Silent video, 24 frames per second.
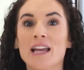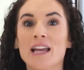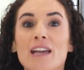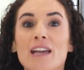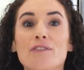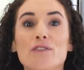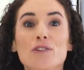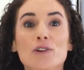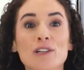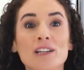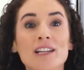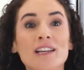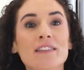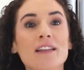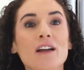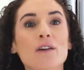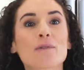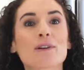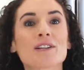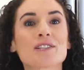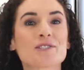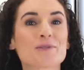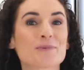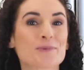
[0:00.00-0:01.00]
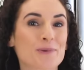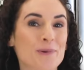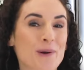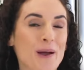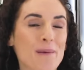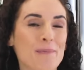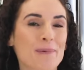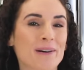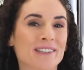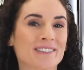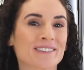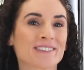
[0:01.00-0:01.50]
If you click that red
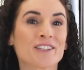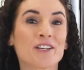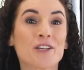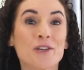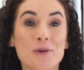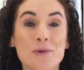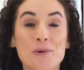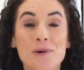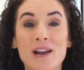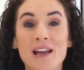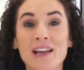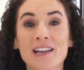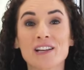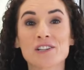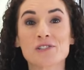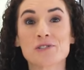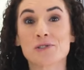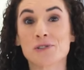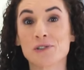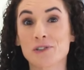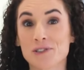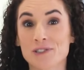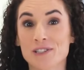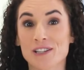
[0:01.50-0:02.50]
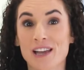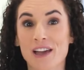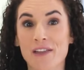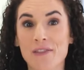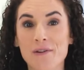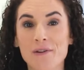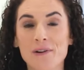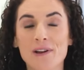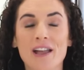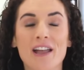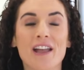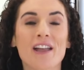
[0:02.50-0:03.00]
subscribe button, you and I get to cook
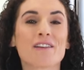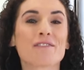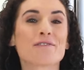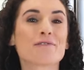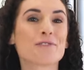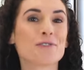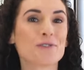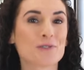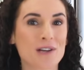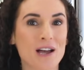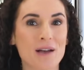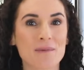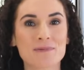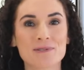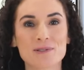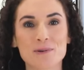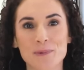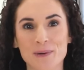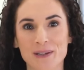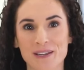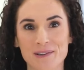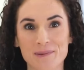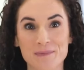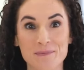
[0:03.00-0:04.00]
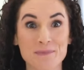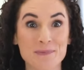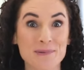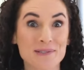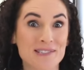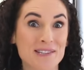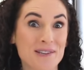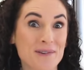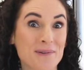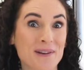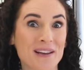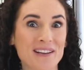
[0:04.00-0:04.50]
together a few times a week.
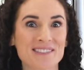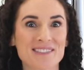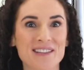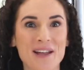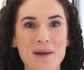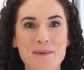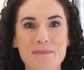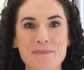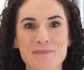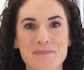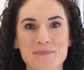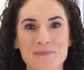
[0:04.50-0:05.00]
See you next time.